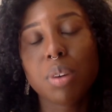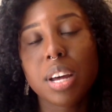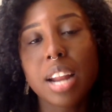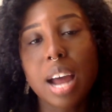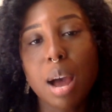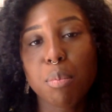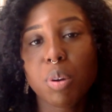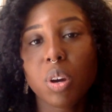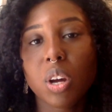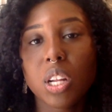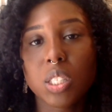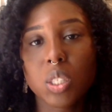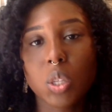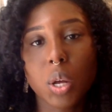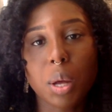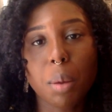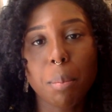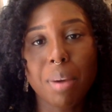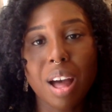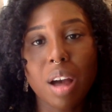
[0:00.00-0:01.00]
one I'm going to
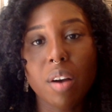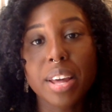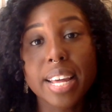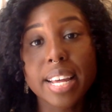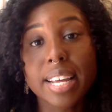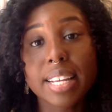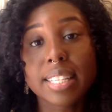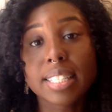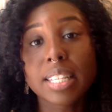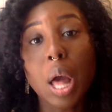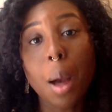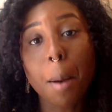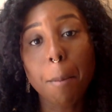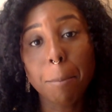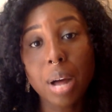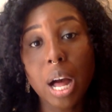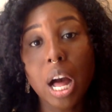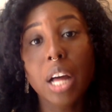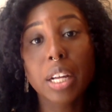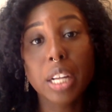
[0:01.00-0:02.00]
talk about is
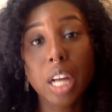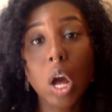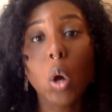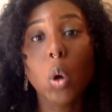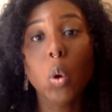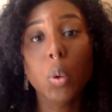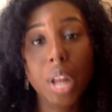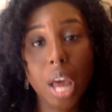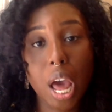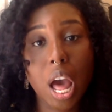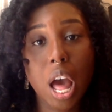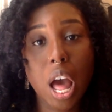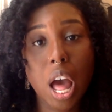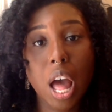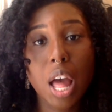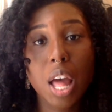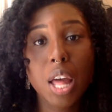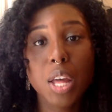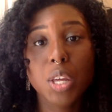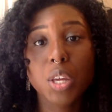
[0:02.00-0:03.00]
Pagoda.
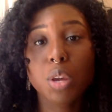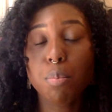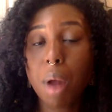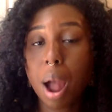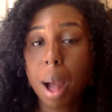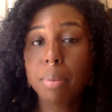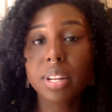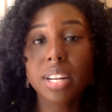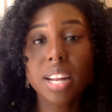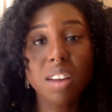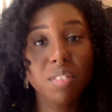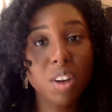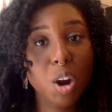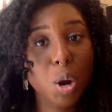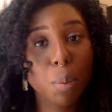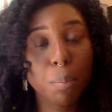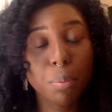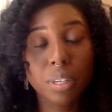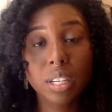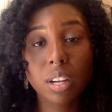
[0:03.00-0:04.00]
You probably never
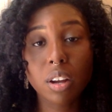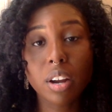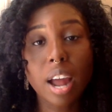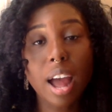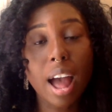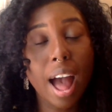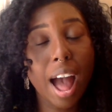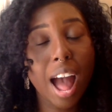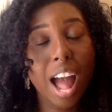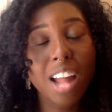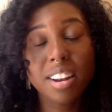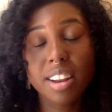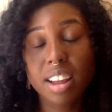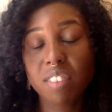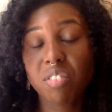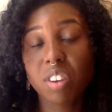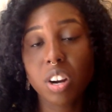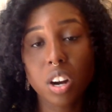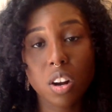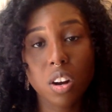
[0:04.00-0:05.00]
heard of Pagoda. I
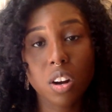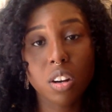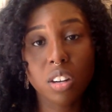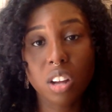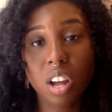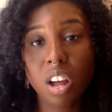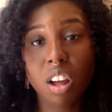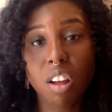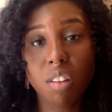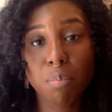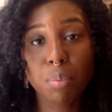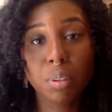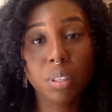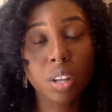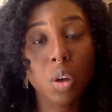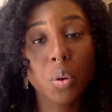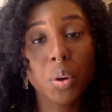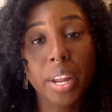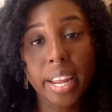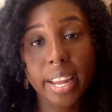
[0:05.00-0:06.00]
never heard of
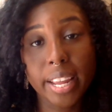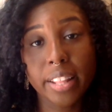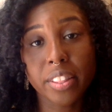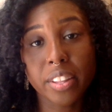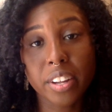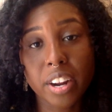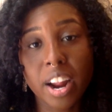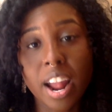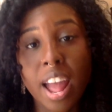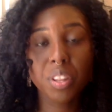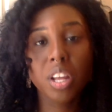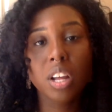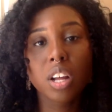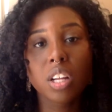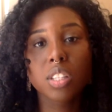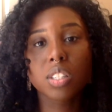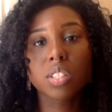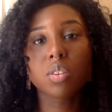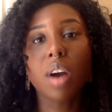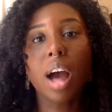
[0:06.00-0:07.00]
Pagoda either.
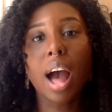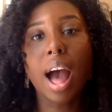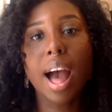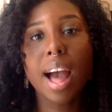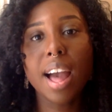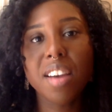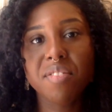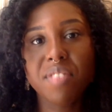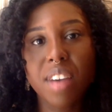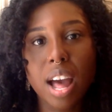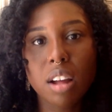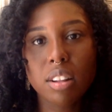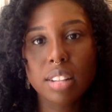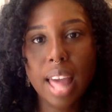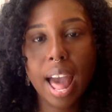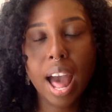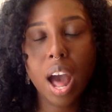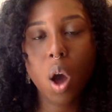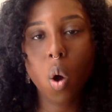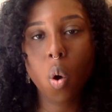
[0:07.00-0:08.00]
So I found
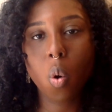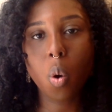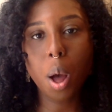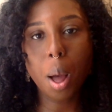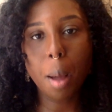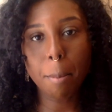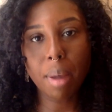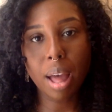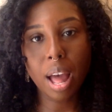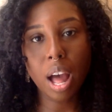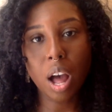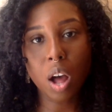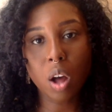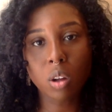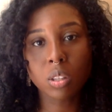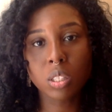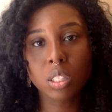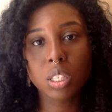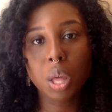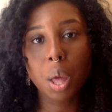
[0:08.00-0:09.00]
out
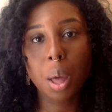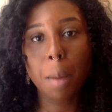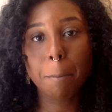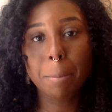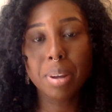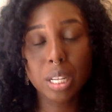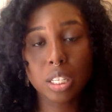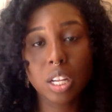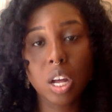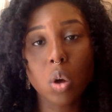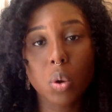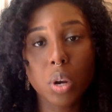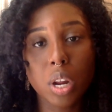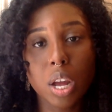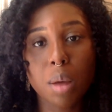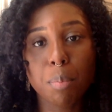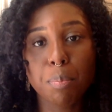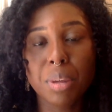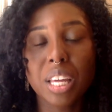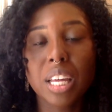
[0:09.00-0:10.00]
about
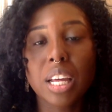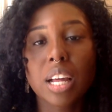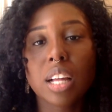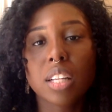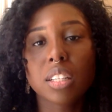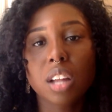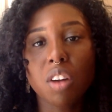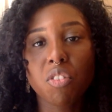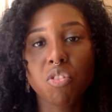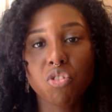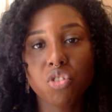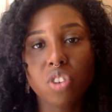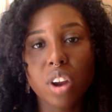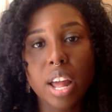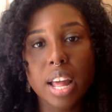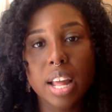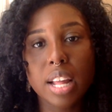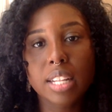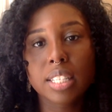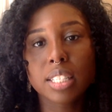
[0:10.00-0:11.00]
Pagoda because a
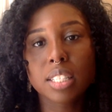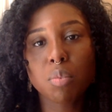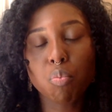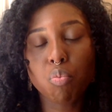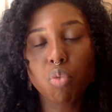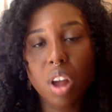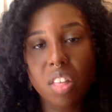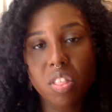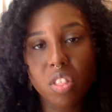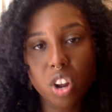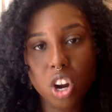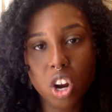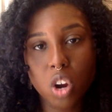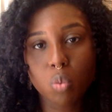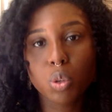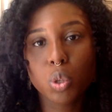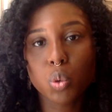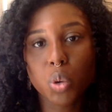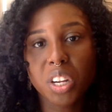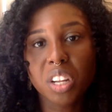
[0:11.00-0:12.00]
friend's brother
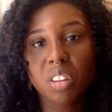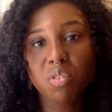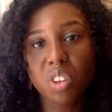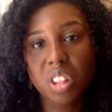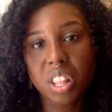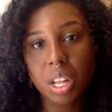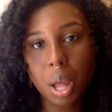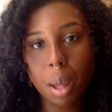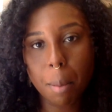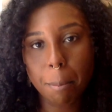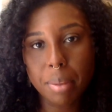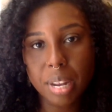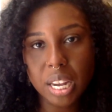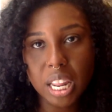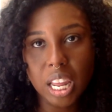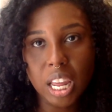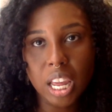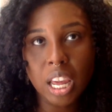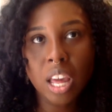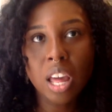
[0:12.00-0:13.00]
was working for the
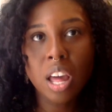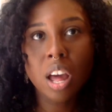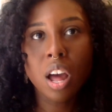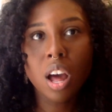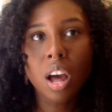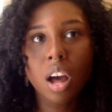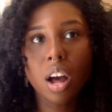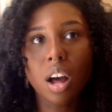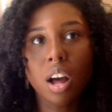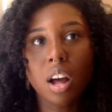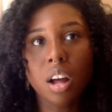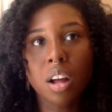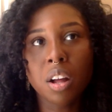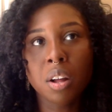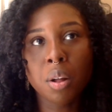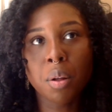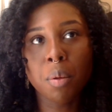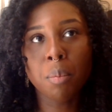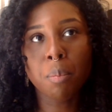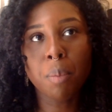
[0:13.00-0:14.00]
company.
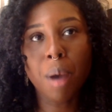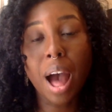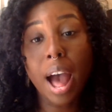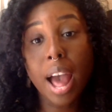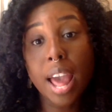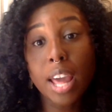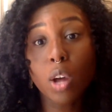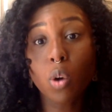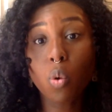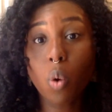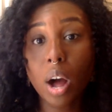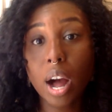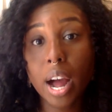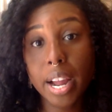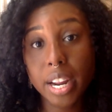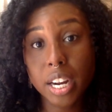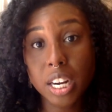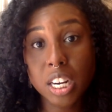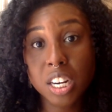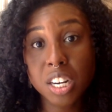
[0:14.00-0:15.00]
I
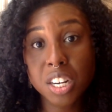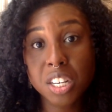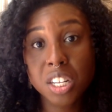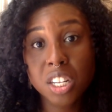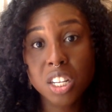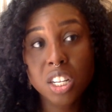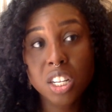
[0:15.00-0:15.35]
inquired